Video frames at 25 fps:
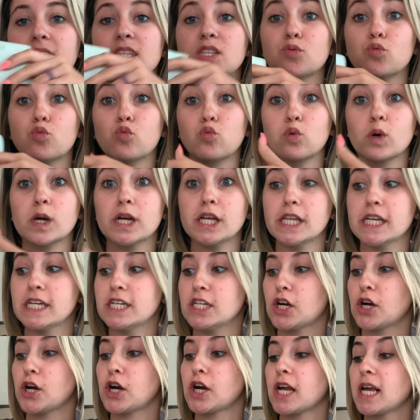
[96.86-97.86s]
It's really
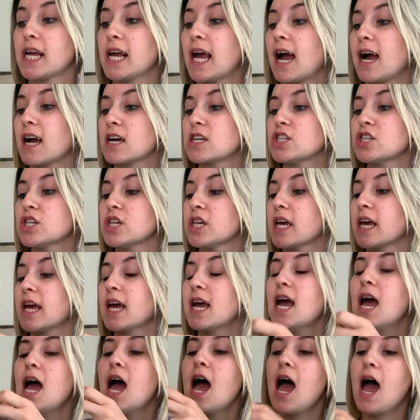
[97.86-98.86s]
dirty, actually.
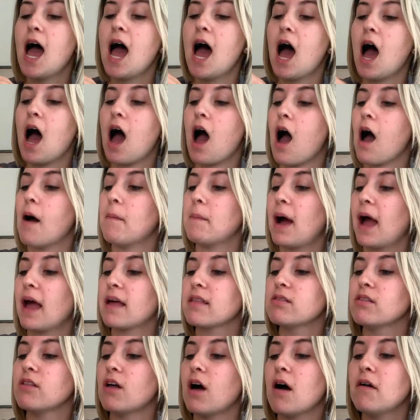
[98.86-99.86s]
Um, I
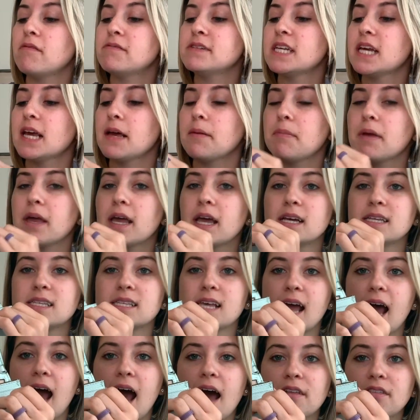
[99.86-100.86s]
loved it because
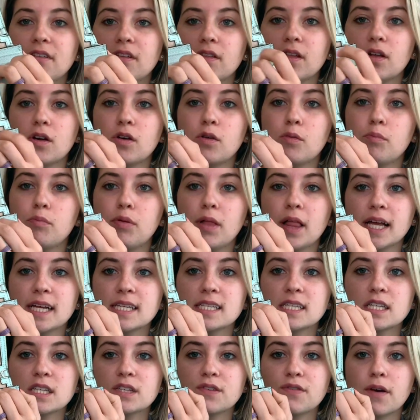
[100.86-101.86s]
it had the little
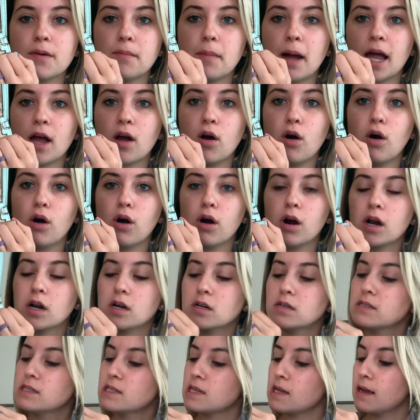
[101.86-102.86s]
places for my
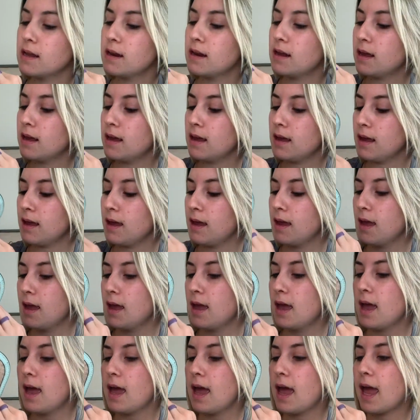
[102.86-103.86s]
cards in it.
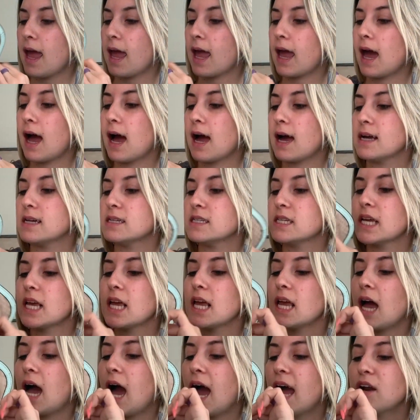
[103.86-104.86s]
And
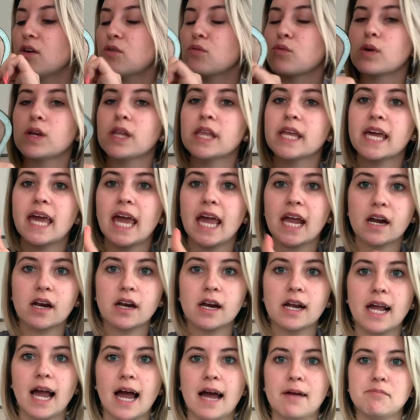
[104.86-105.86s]
I don't really
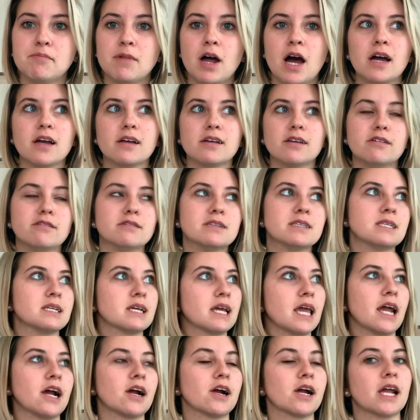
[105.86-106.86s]
carry, I'm not used to
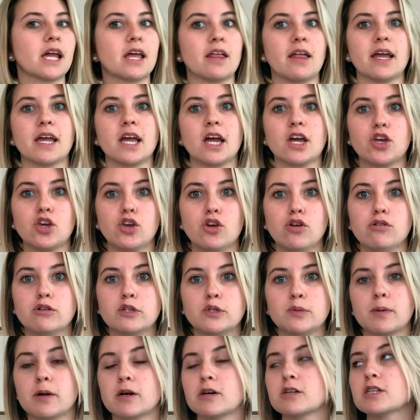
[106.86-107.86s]
carrying like a
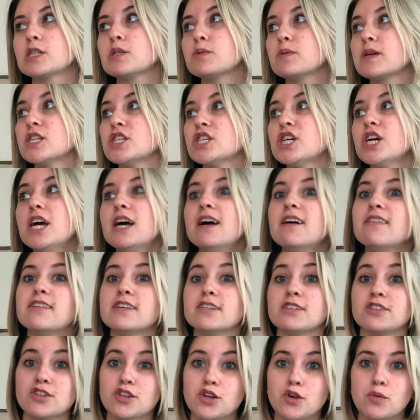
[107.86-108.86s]
huge purse, which
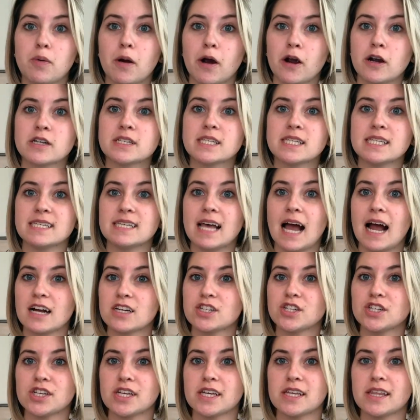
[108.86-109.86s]
this new purse is
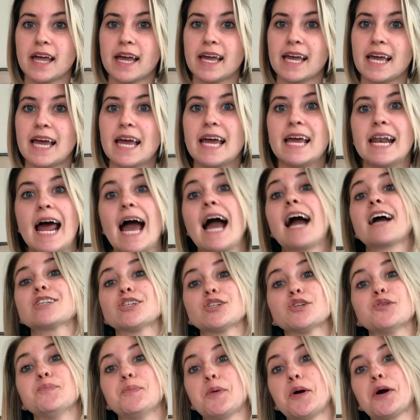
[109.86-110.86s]
actually like an
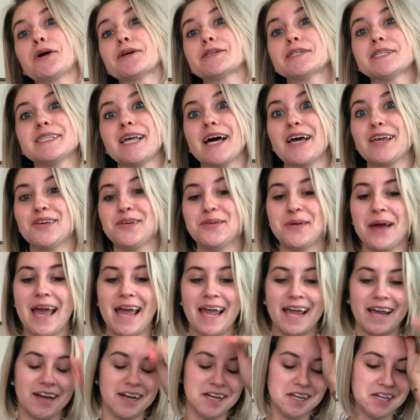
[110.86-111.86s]
actual purse that you
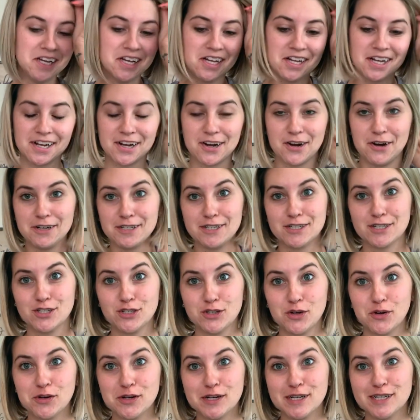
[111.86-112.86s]
hang like on your
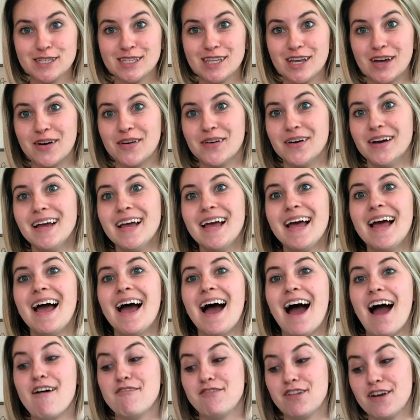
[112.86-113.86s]
shoulder. So
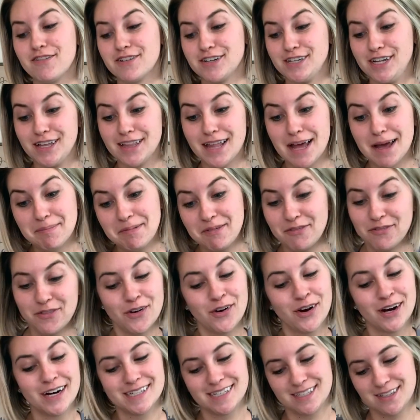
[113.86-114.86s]
I've never done that
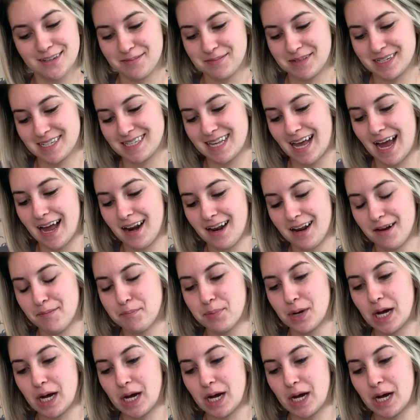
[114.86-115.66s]
before, so I'm excited.